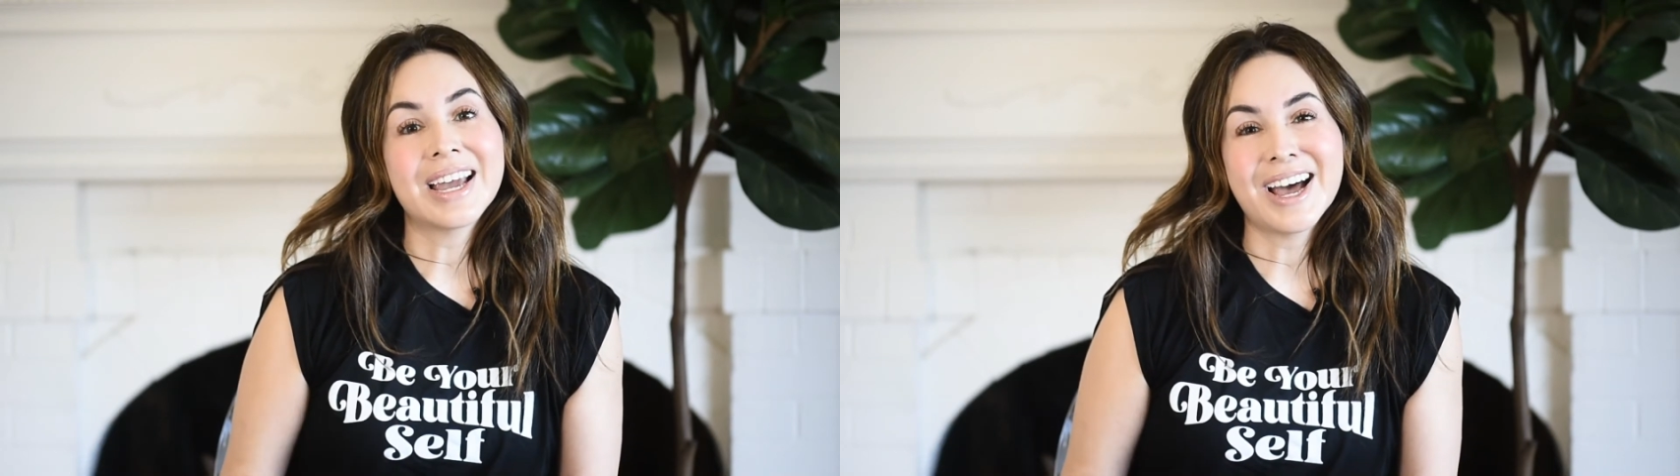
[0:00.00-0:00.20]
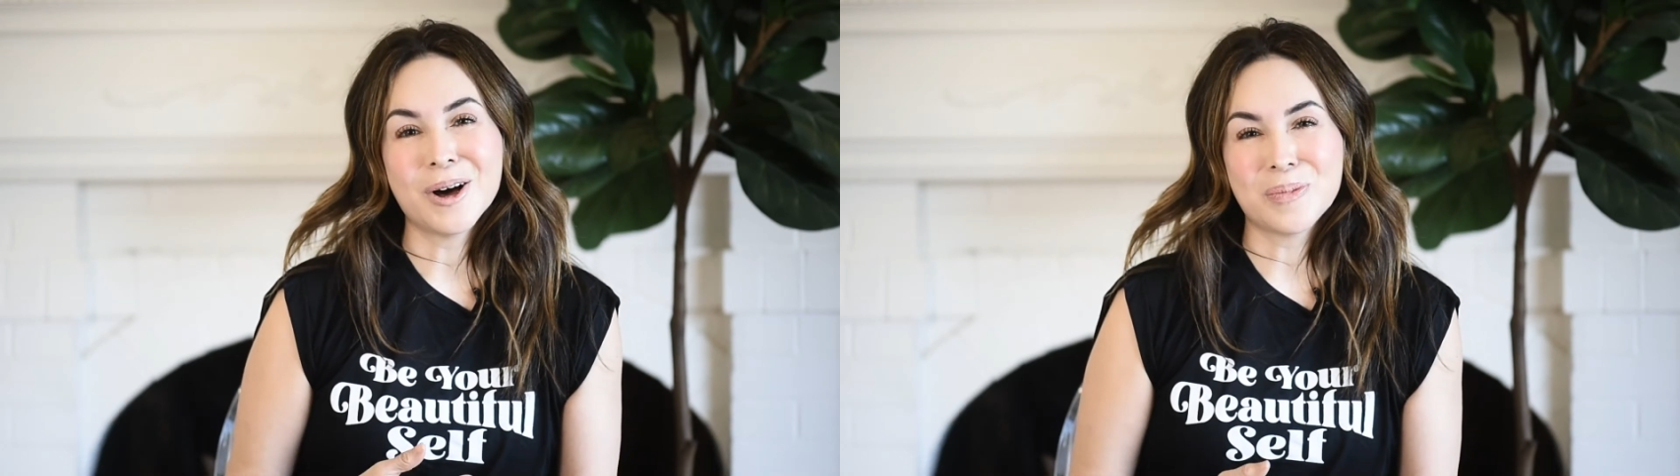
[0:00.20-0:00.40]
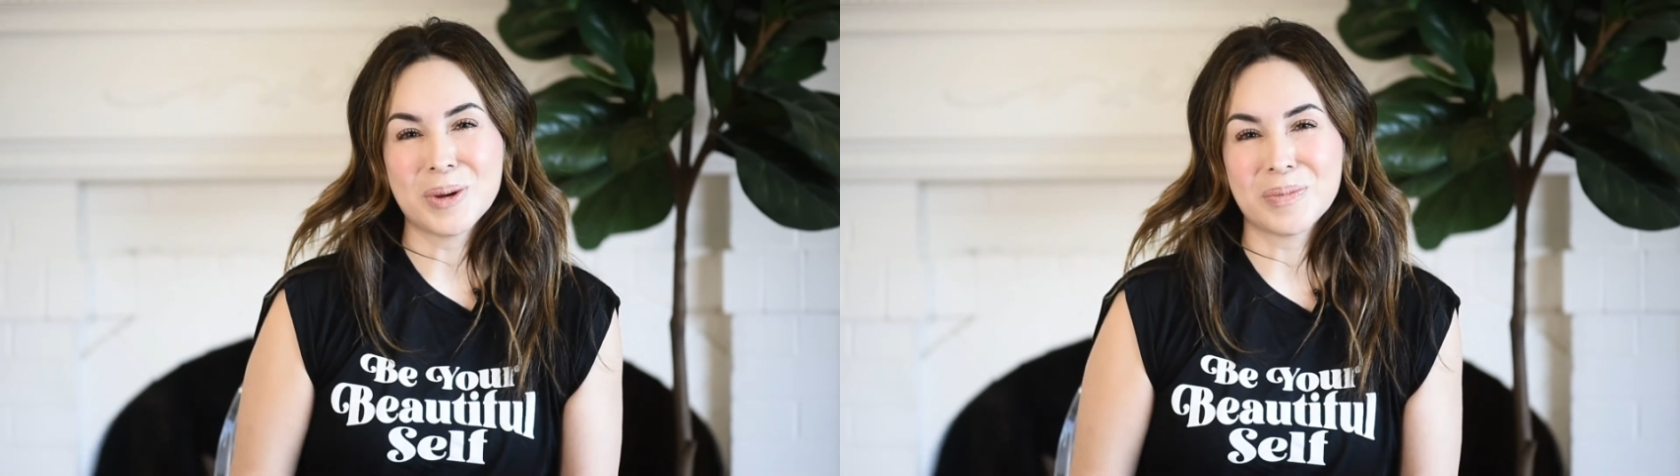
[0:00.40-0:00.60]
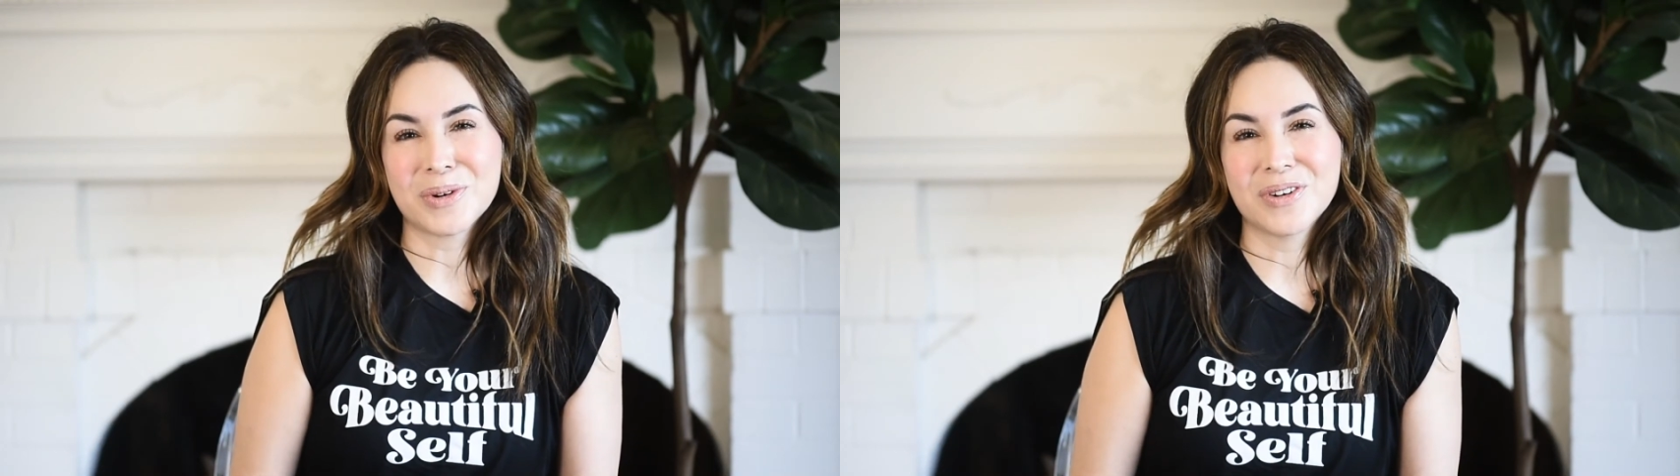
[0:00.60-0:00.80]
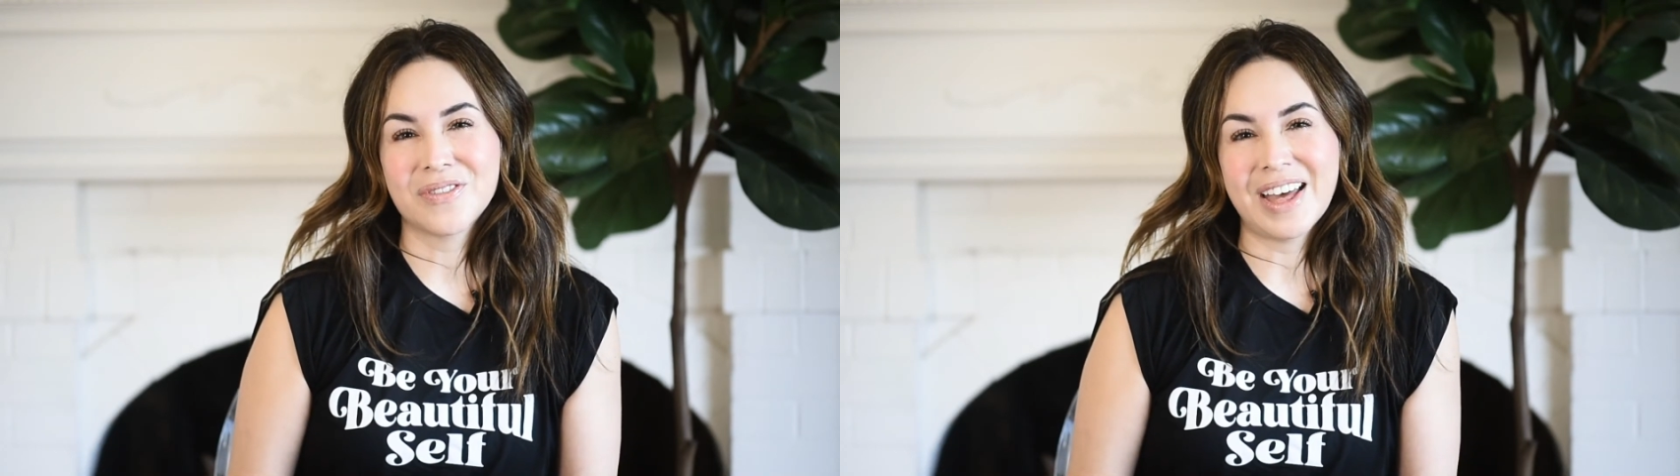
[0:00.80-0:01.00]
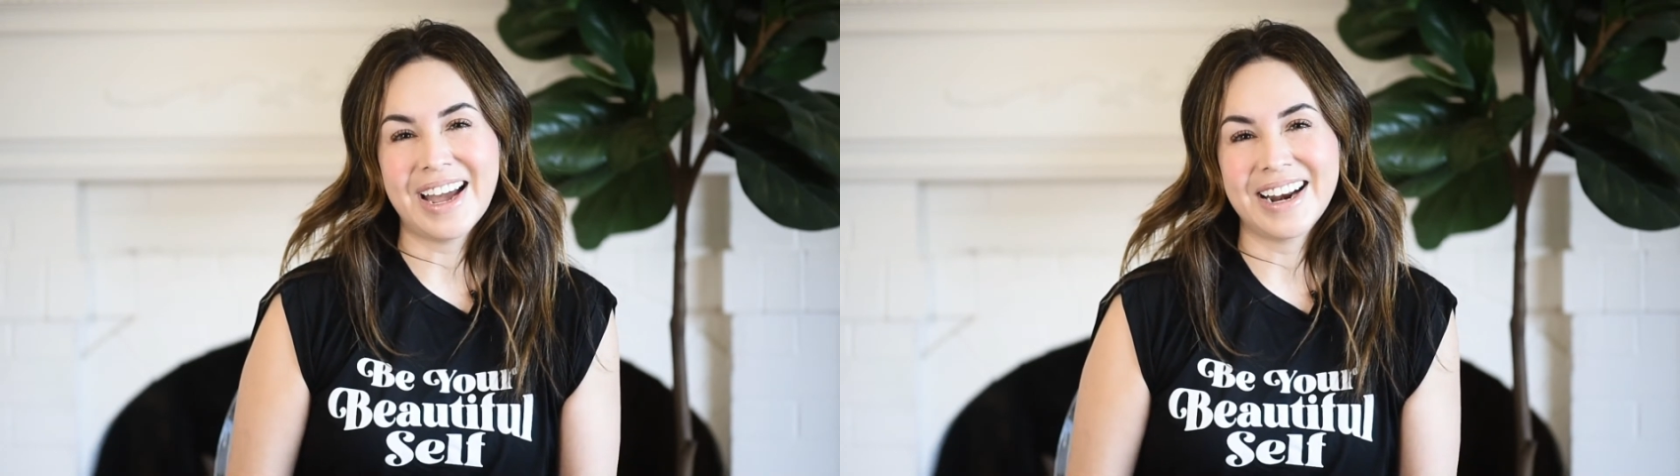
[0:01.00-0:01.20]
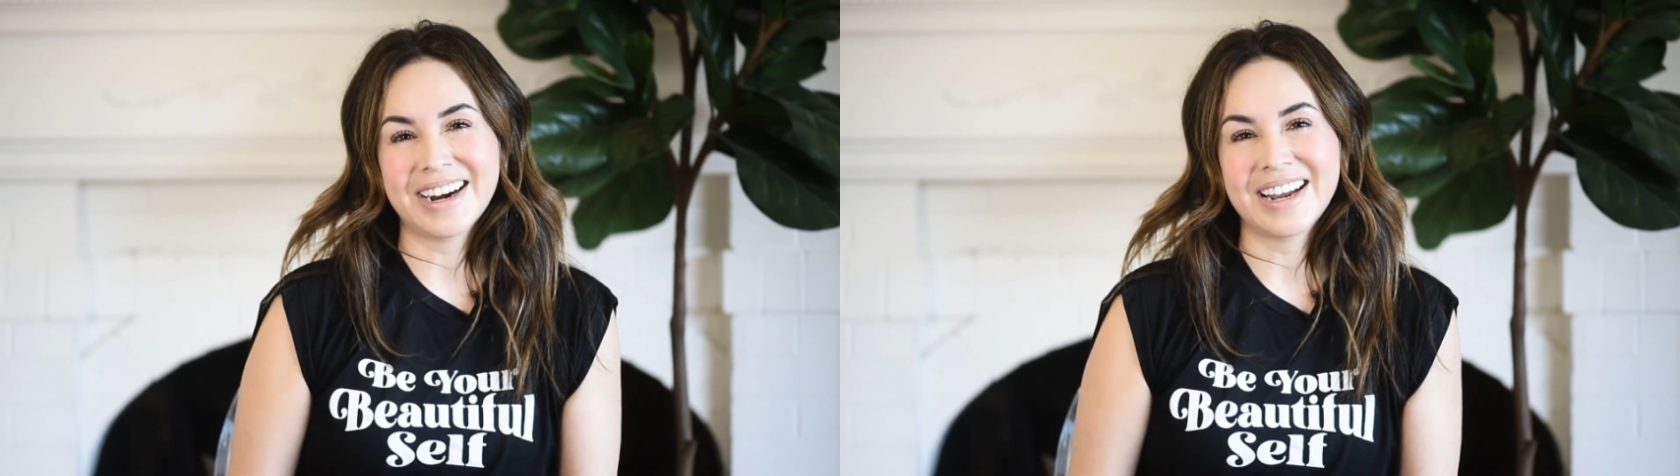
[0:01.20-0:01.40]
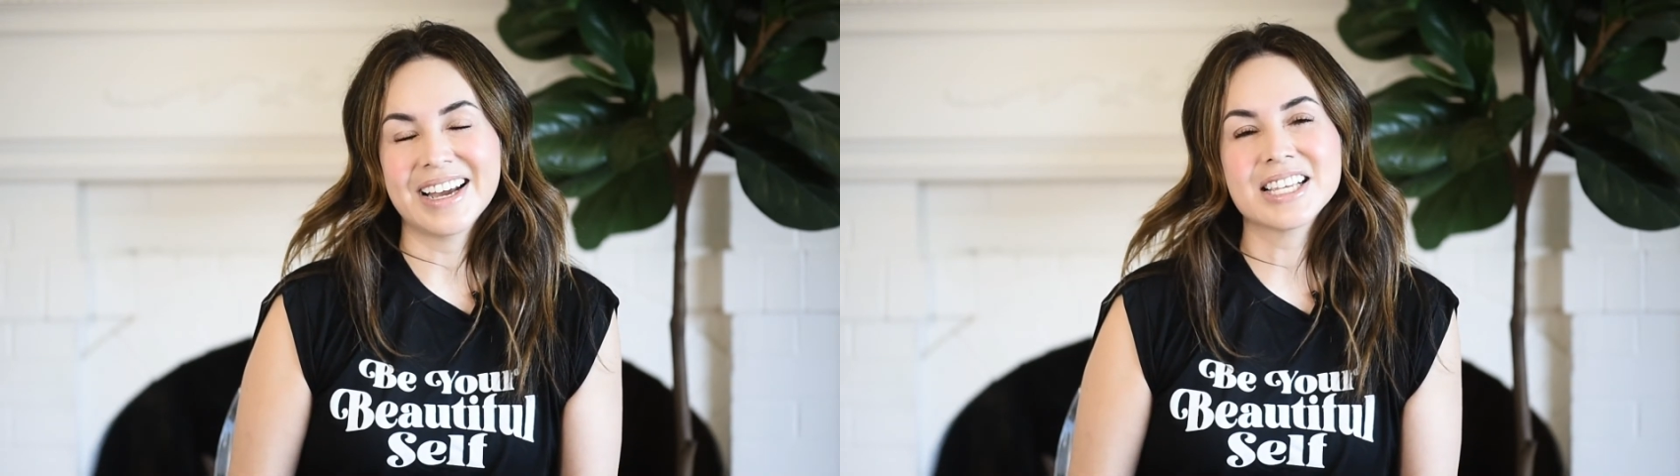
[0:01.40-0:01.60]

help improve that area,